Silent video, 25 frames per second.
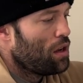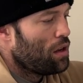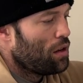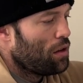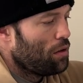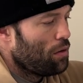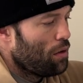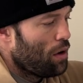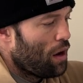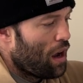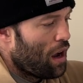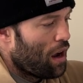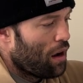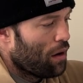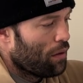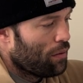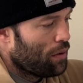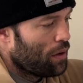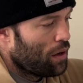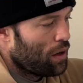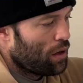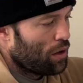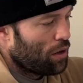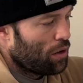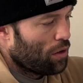you have
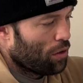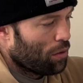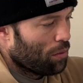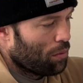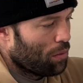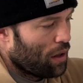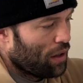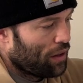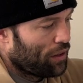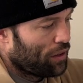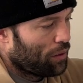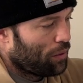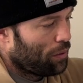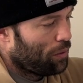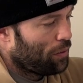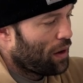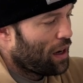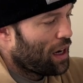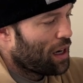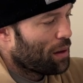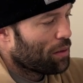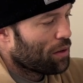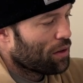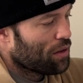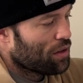your muscle
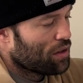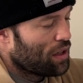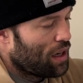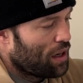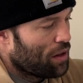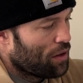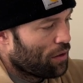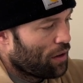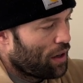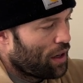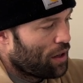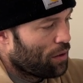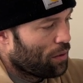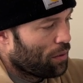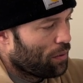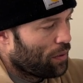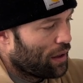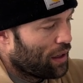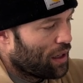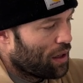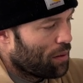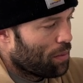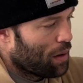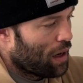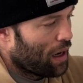fibers and they're
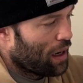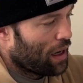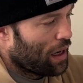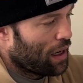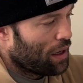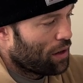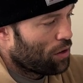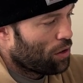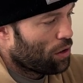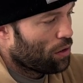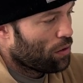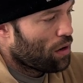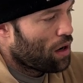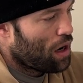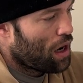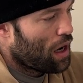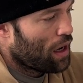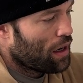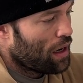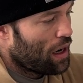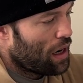innervated by a neuron